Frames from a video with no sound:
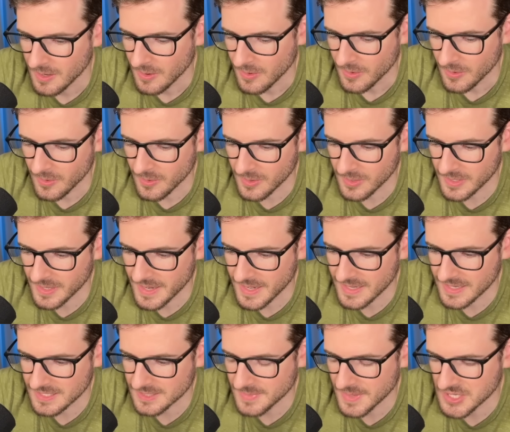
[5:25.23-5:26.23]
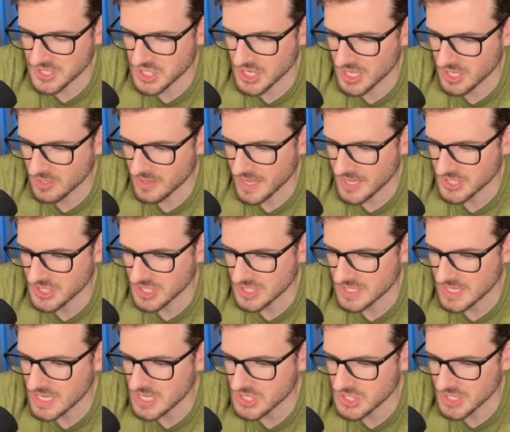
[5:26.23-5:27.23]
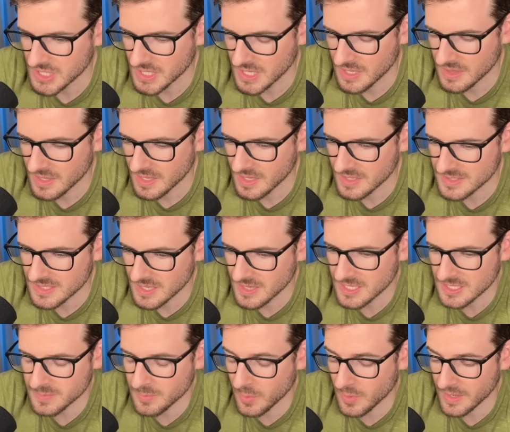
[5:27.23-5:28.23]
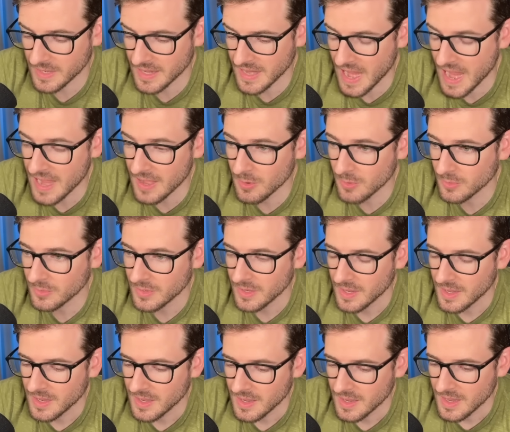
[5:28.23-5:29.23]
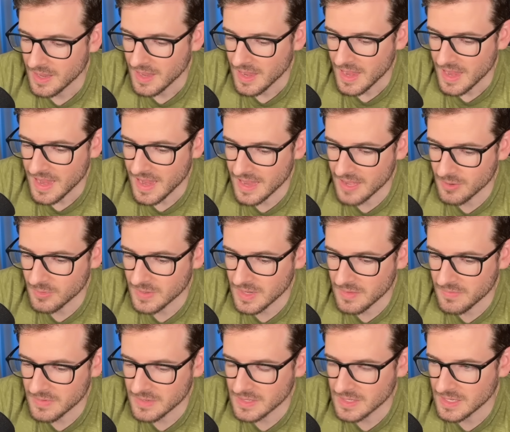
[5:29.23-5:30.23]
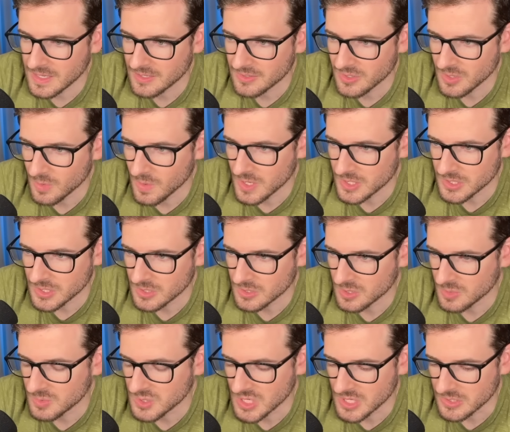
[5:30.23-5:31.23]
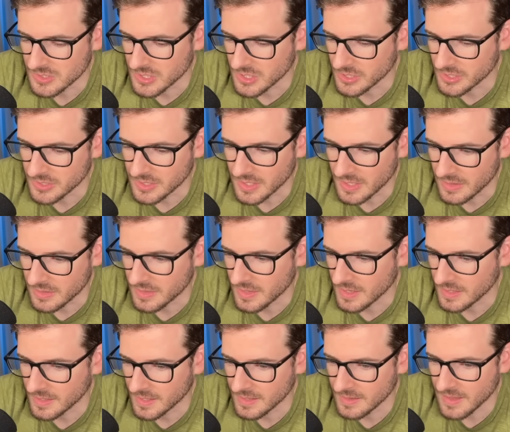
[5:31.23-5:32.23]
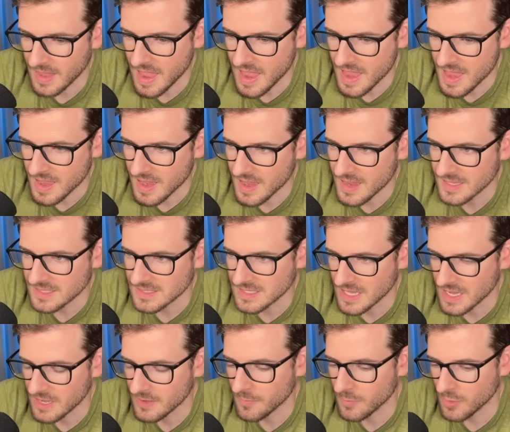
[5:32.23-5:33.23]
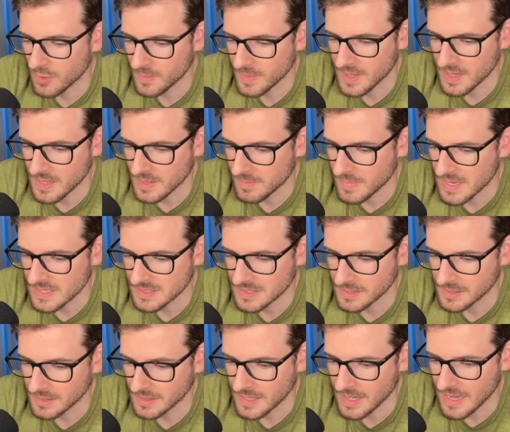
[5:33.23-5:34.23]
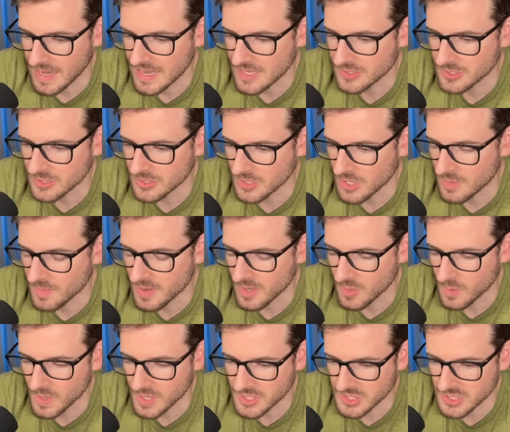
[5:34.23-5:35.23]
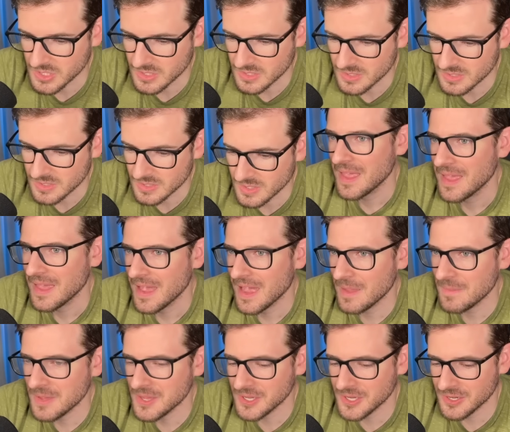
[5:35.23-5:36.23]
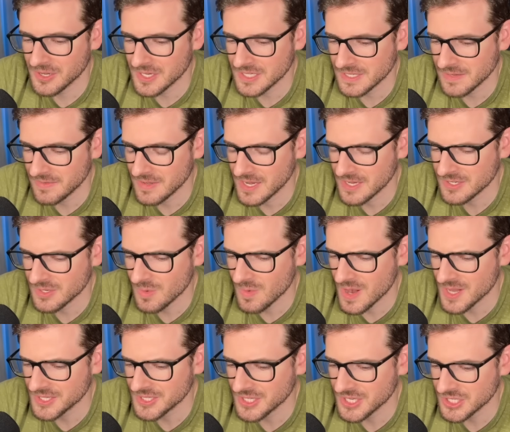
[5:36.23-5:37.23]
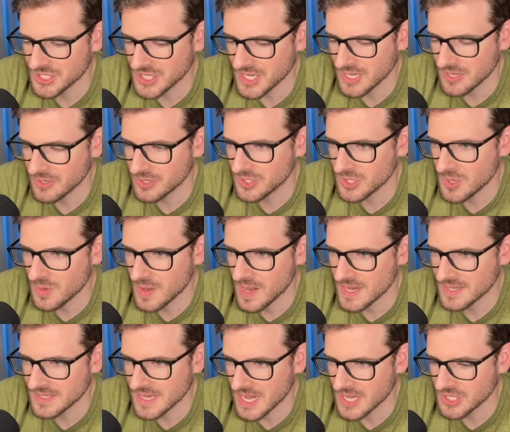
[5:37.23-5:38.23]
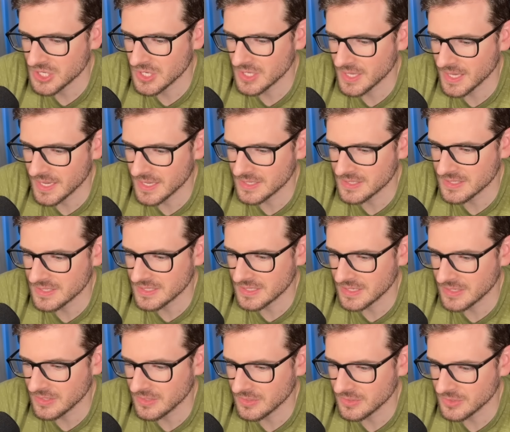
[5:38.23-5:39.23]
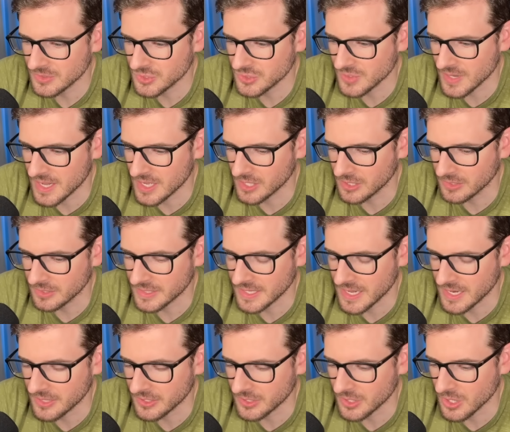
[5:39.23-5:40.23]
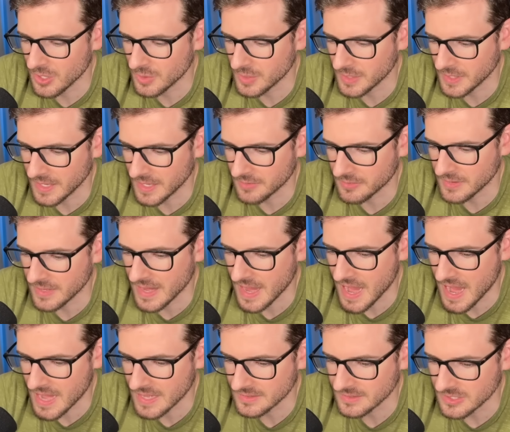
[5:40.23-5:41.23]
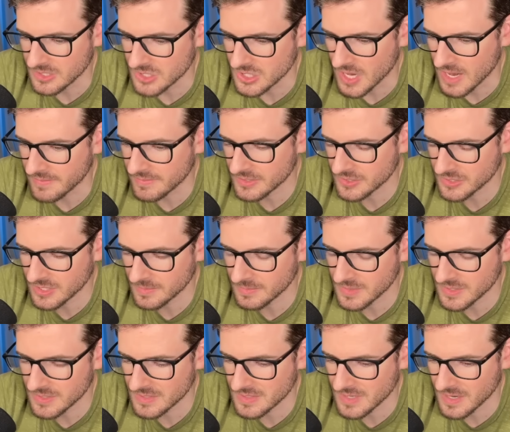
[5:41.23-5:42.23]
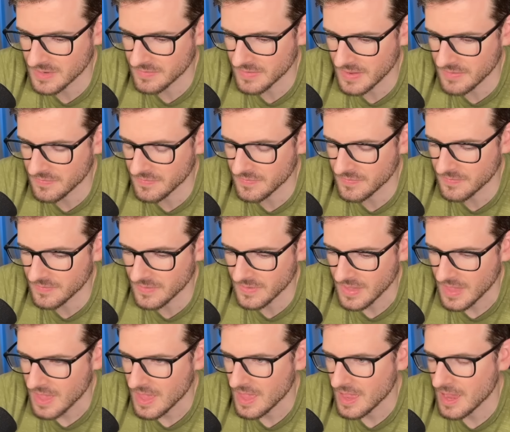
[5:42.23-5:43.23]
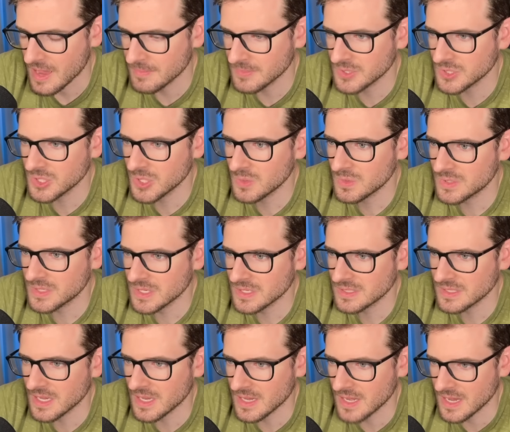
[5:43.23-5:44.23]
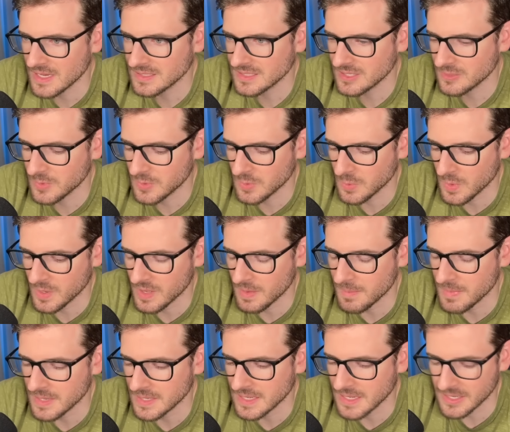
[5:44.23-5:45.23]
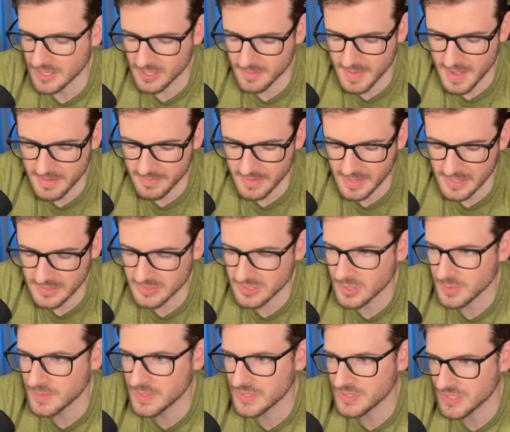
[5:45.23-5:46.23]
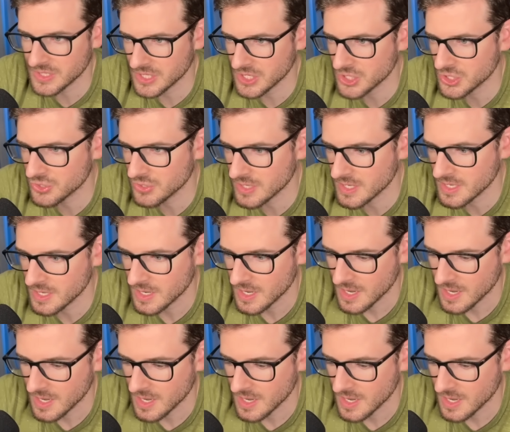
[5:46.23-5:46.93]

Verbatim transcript: Or like, is my channel actually teaching anything? Because at this point, like I don't even need to watch YouTube channels to learn anything. Like AI is there for me. It basically answers all my questions. I'd be curious, if you guys are watching this channel, do you guys actually like still try to learn how to code in like React and JavaScript and stuff? I'm so disconnected with what a beginner might run into in this industry